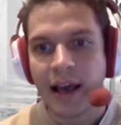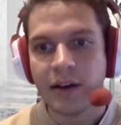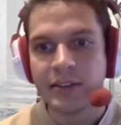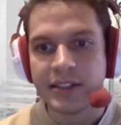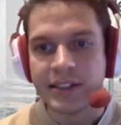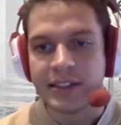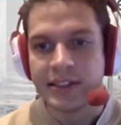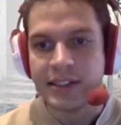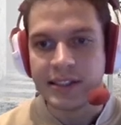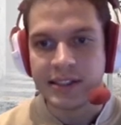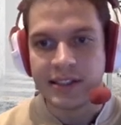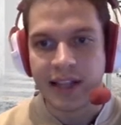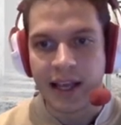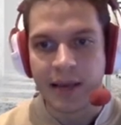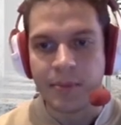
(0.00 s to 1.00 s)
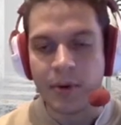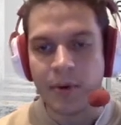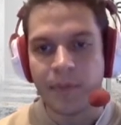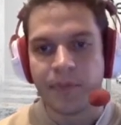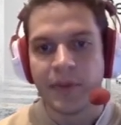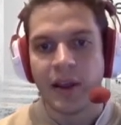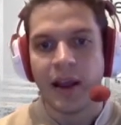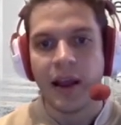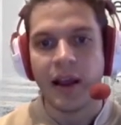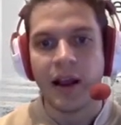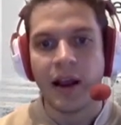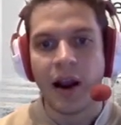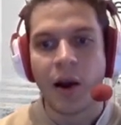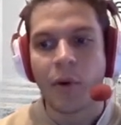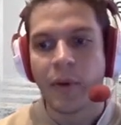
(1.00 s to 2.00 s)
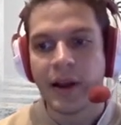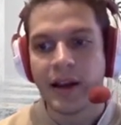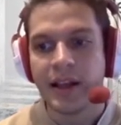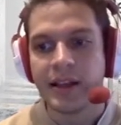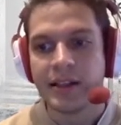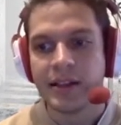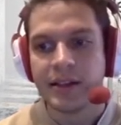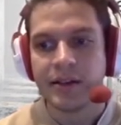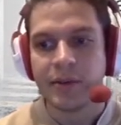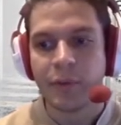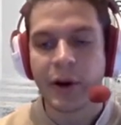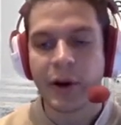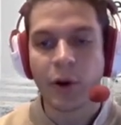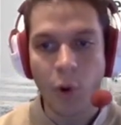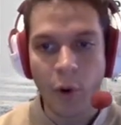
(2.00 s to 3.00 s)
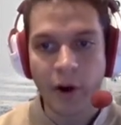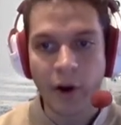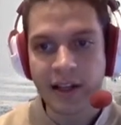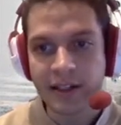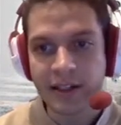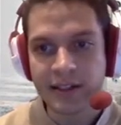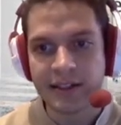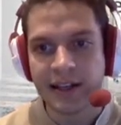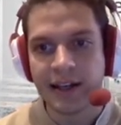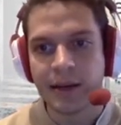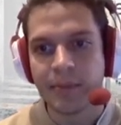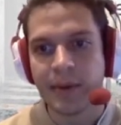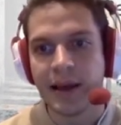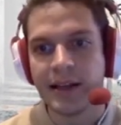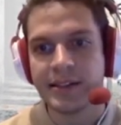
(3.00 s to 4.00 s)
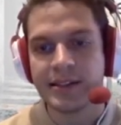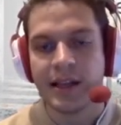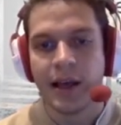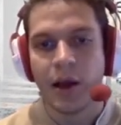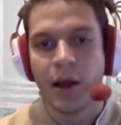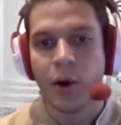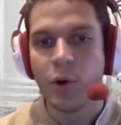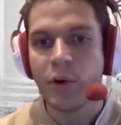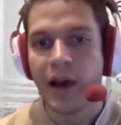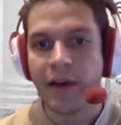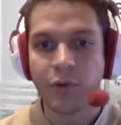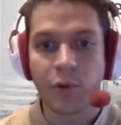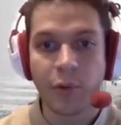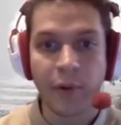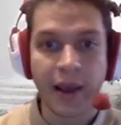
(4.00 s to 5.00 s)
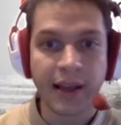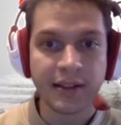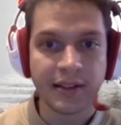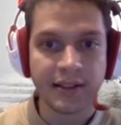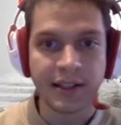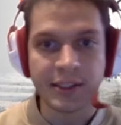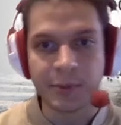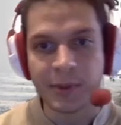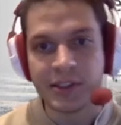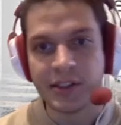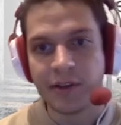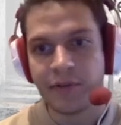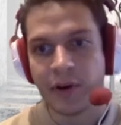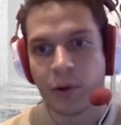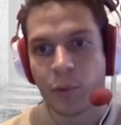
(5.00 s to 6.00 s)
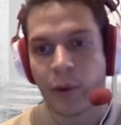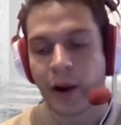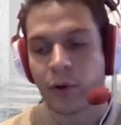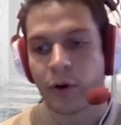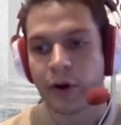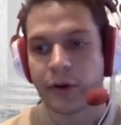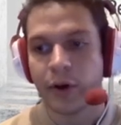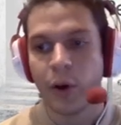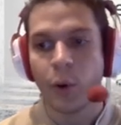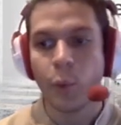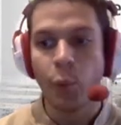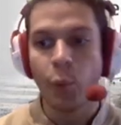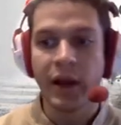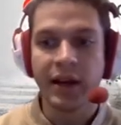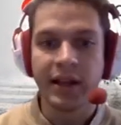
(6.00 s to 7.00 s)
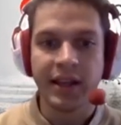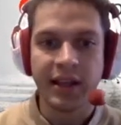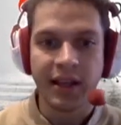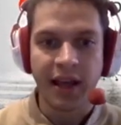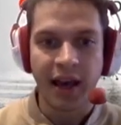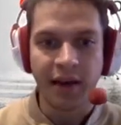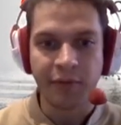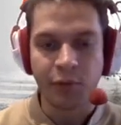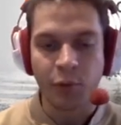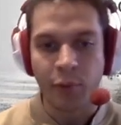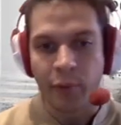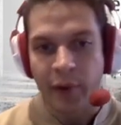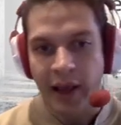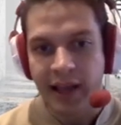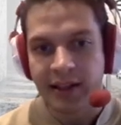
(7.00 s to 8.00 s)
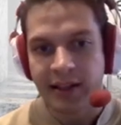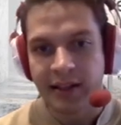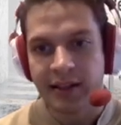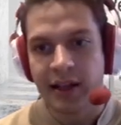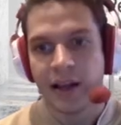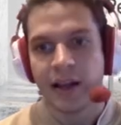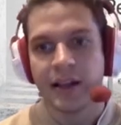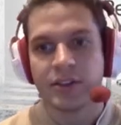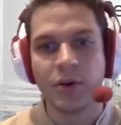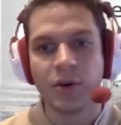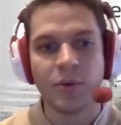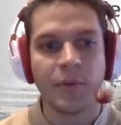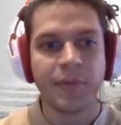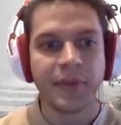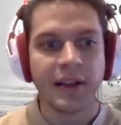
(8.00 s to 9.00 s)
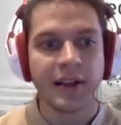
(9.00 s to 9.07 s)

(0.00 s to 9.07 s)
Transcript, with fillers: audit this table, uh, already recording the database who have created a specific record when he have created. So